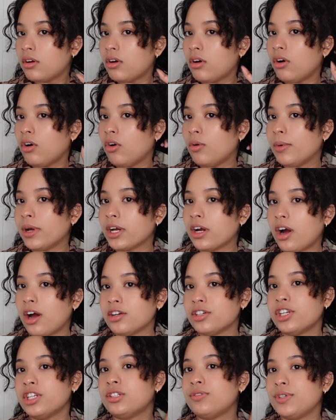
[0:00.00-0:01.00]
Oh my
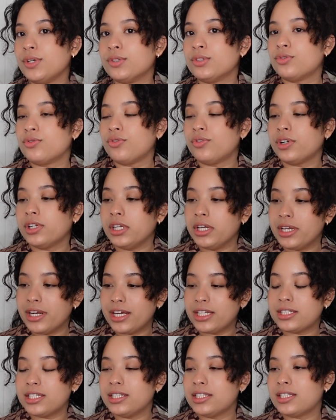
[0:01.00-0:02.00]
gosh, this feels really
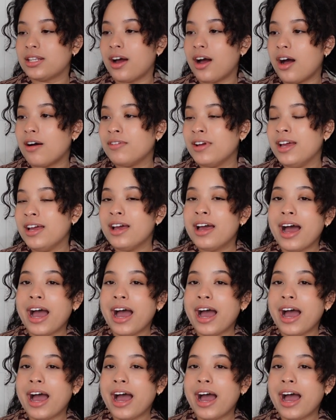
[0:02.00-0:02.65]
nice and soft.